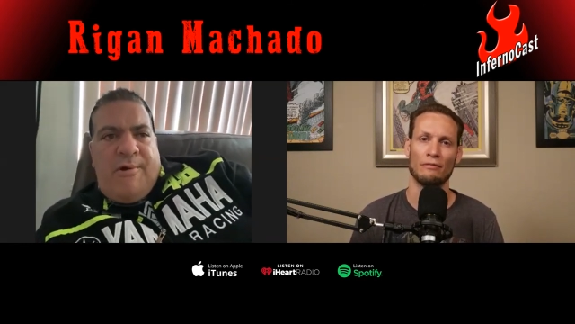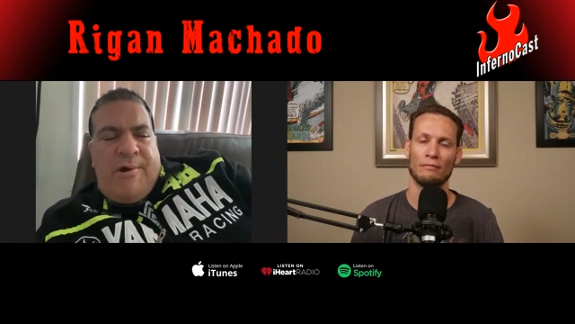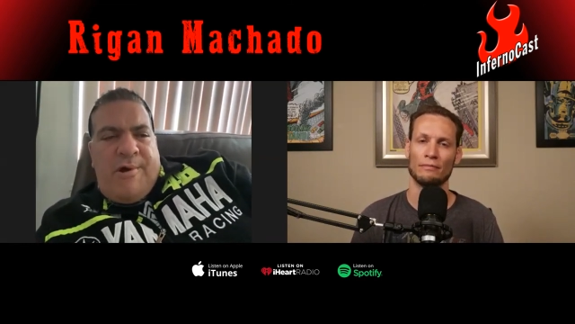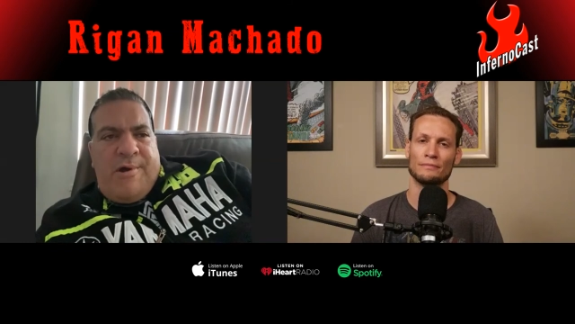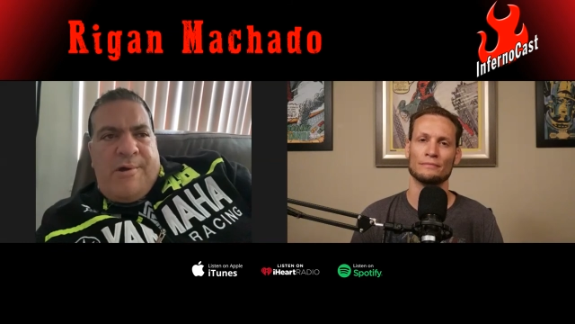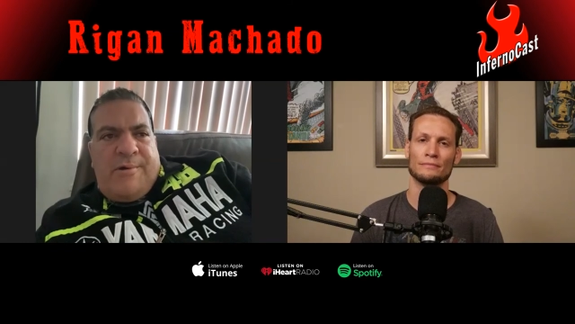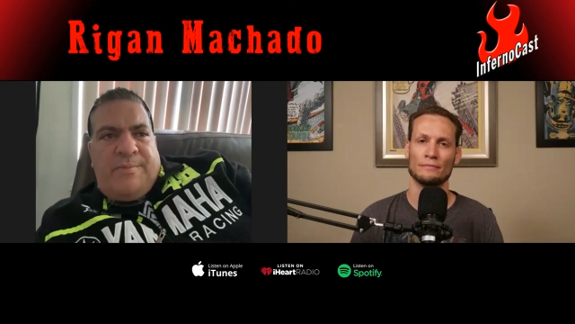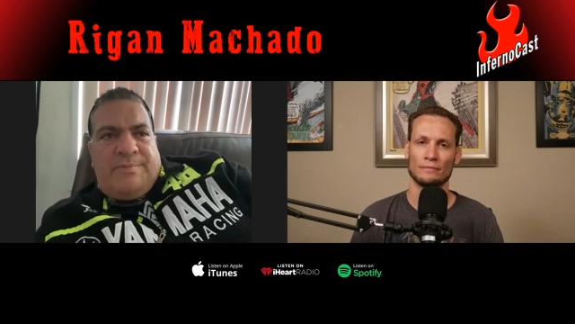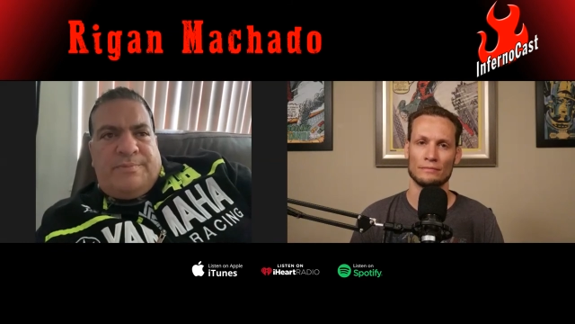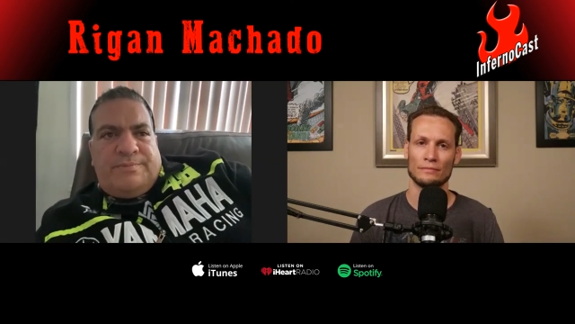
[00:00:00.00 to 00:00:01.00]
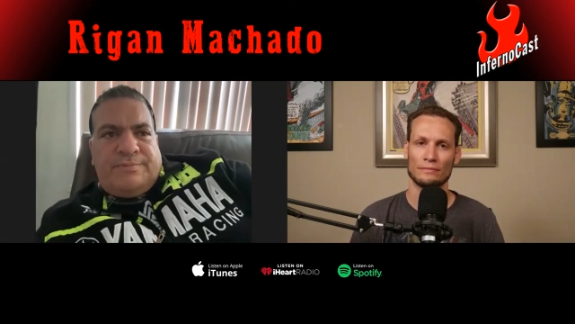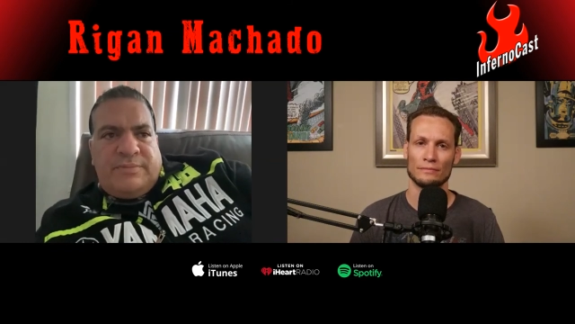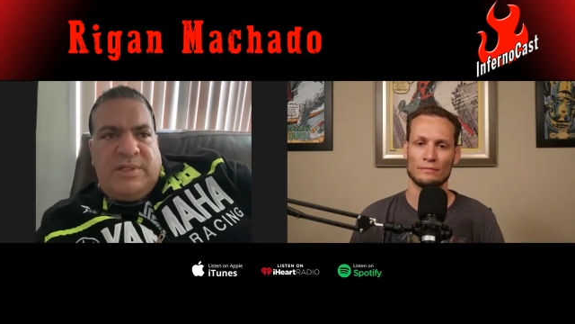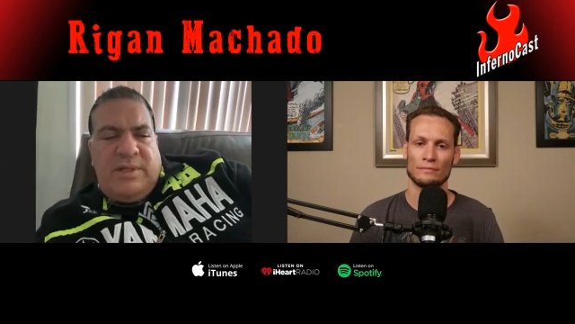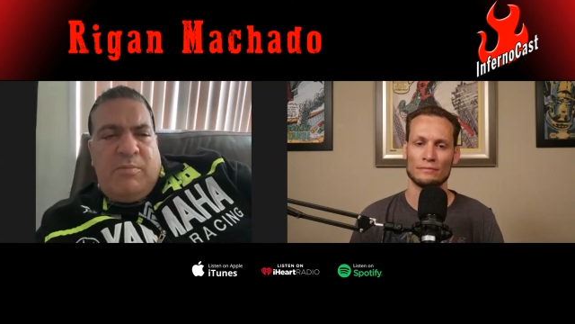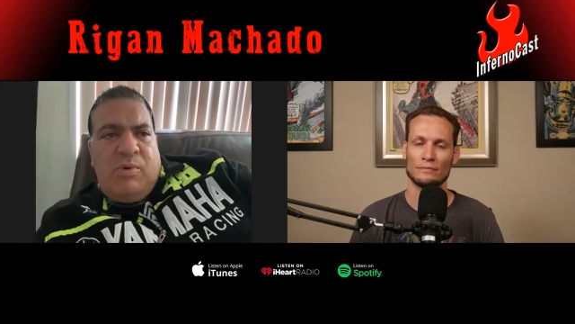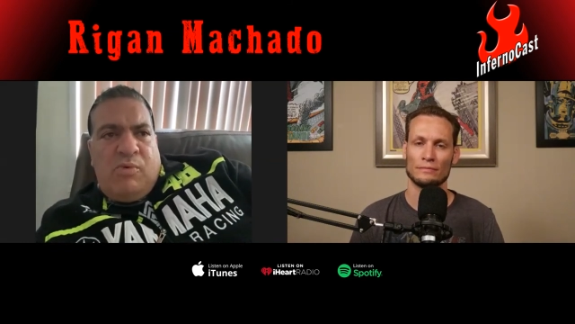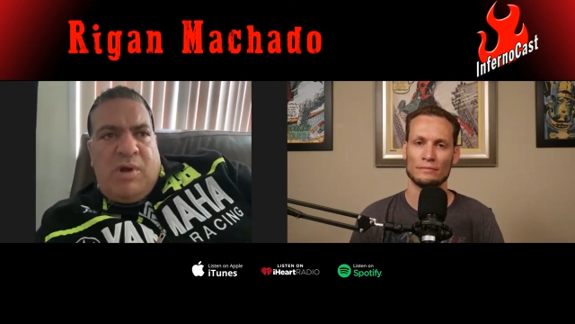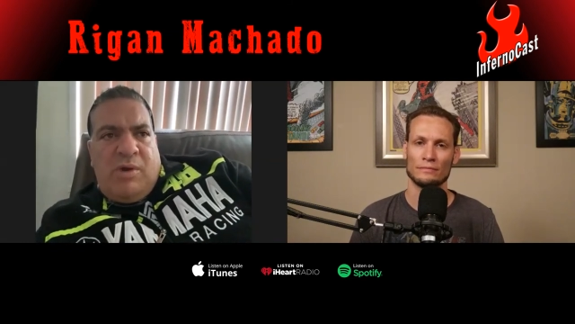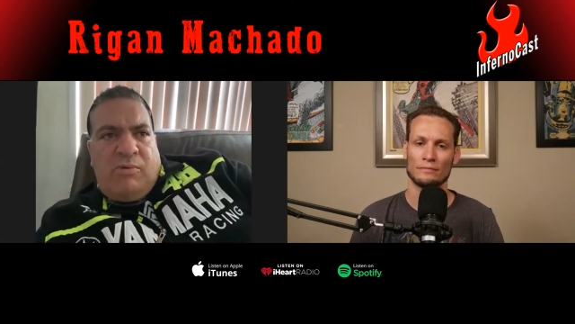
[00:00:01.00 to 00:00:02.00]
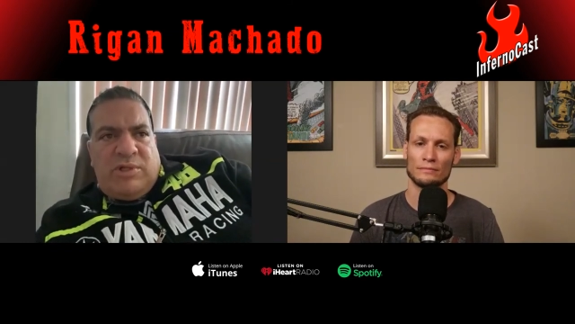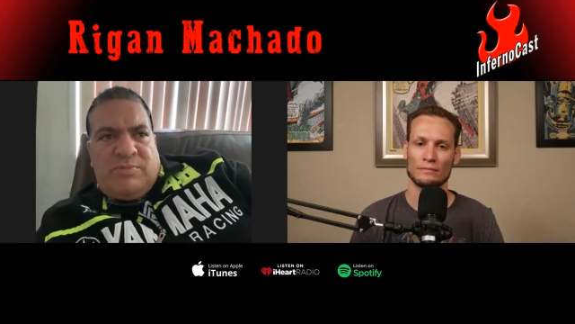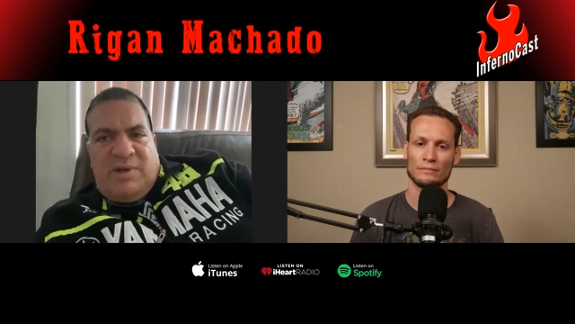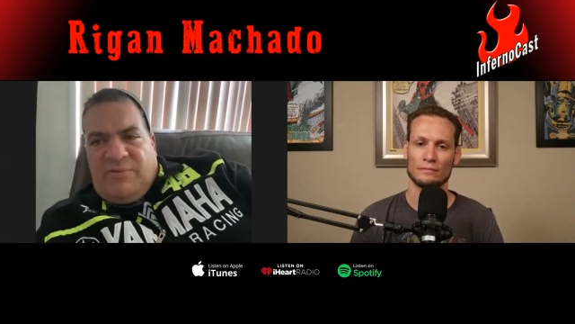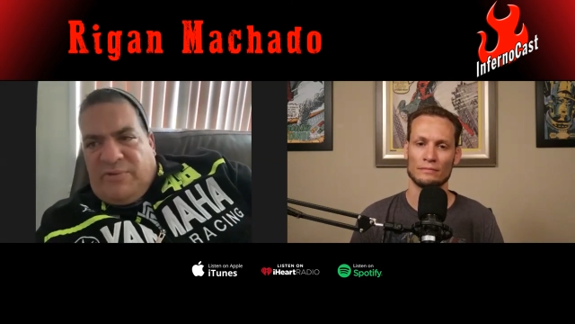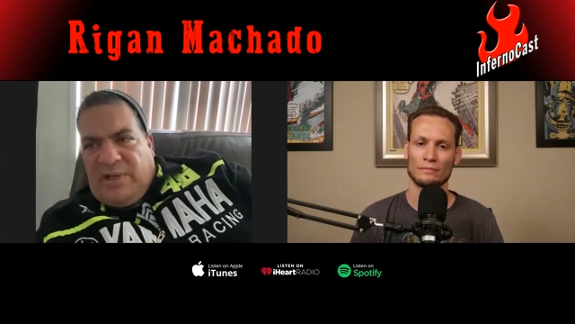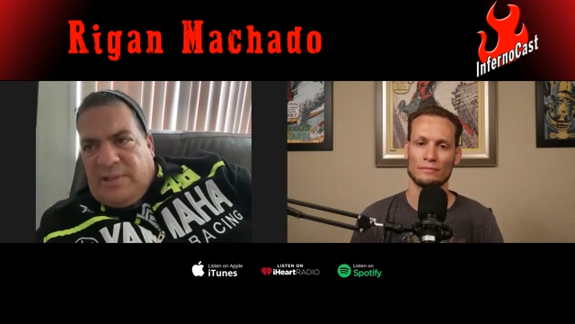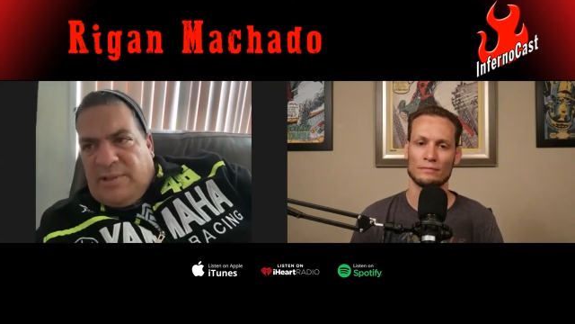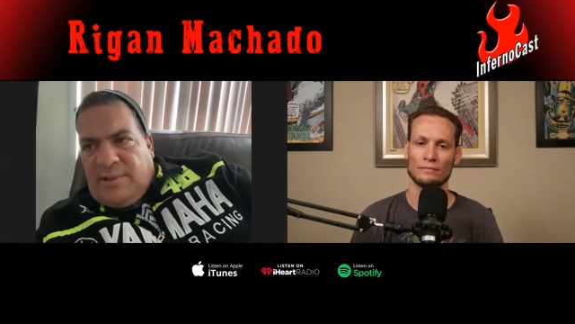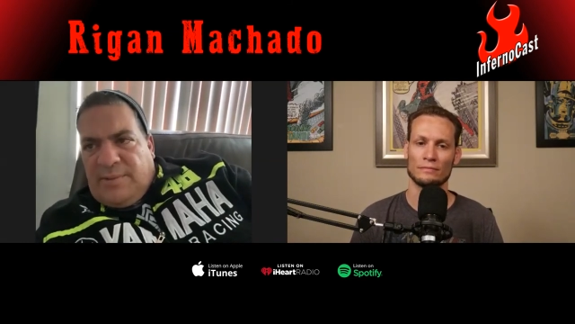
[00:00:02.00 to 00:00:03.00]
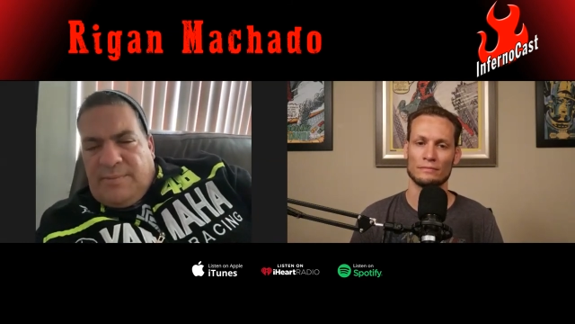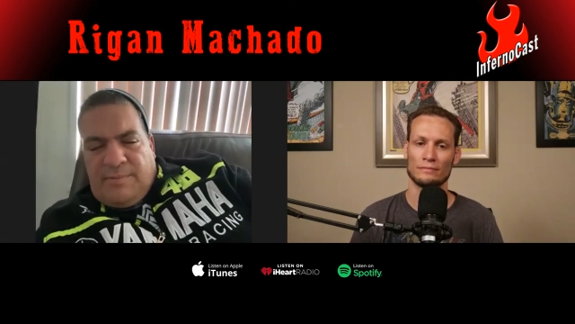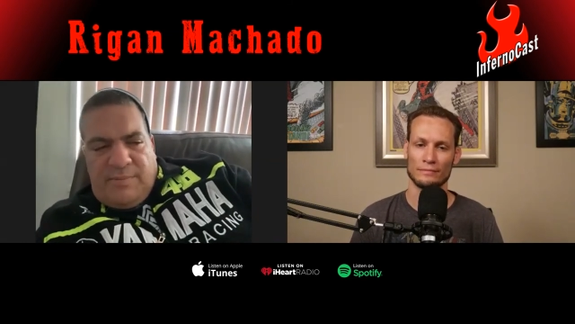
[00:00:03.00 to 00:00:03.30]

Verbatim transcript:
Speaker 1: um, the number one was my father.